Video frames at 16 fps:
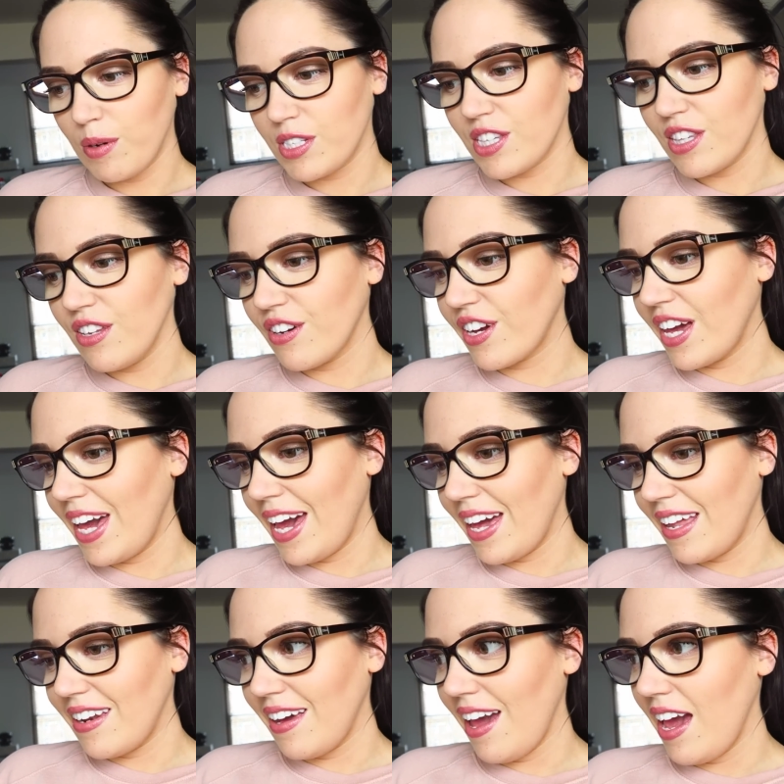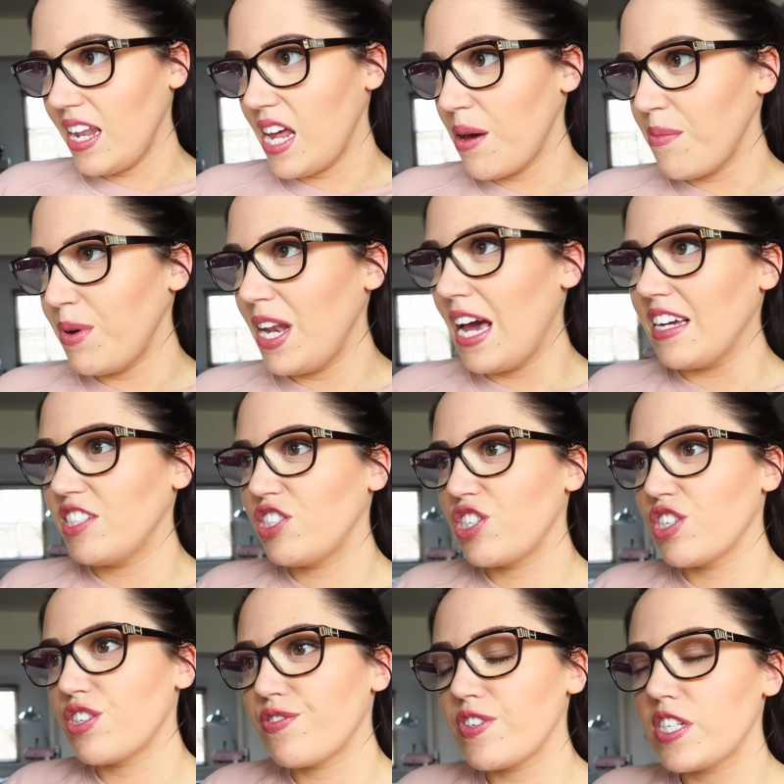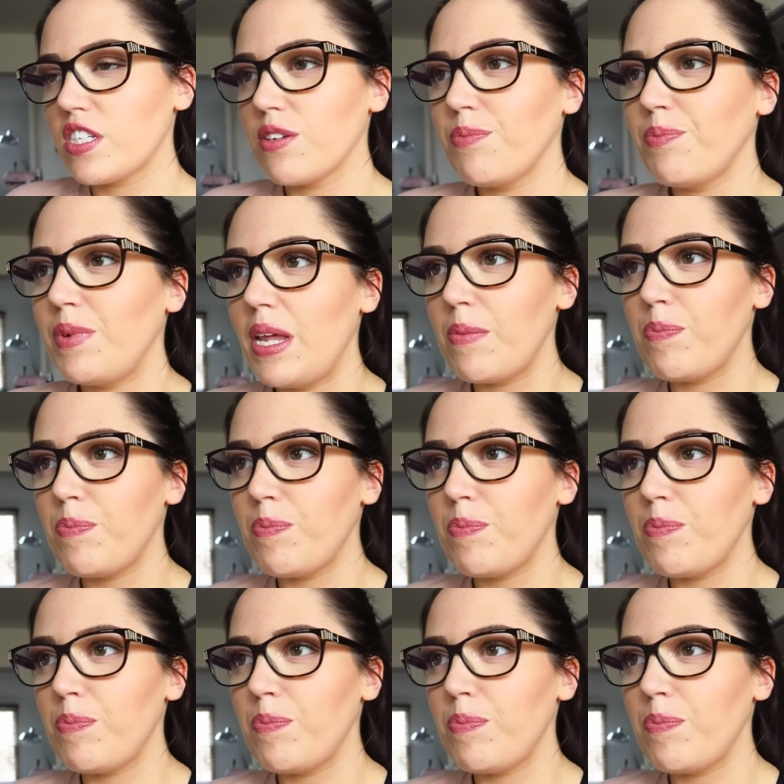I was looking in M&S just for some